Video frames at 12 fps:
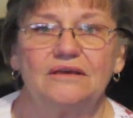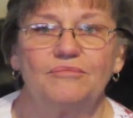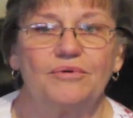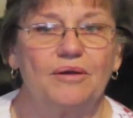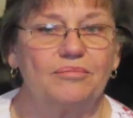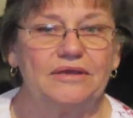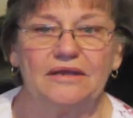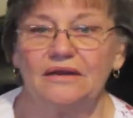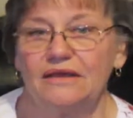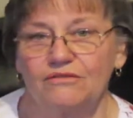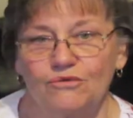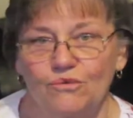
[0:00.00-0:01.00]
that probably
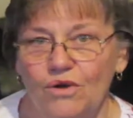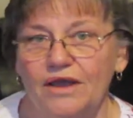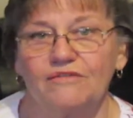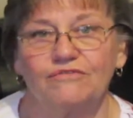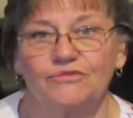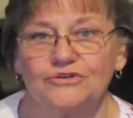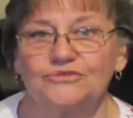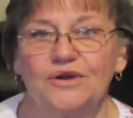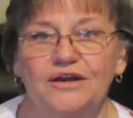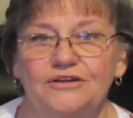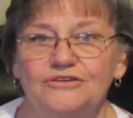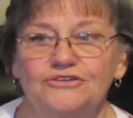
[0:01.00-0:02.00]
any other wife would
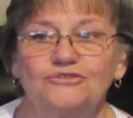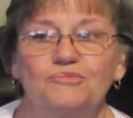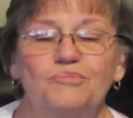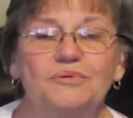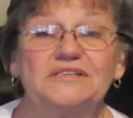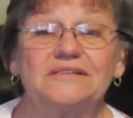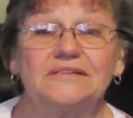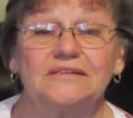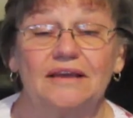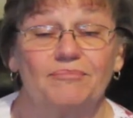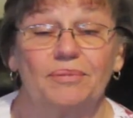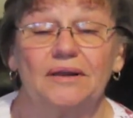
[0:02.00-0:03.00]
try to do,
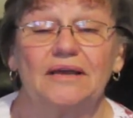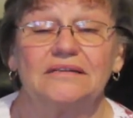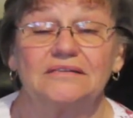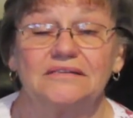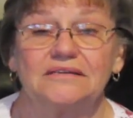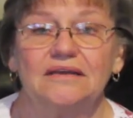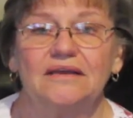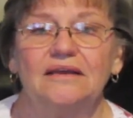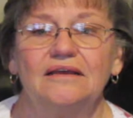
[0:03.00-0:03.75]
plus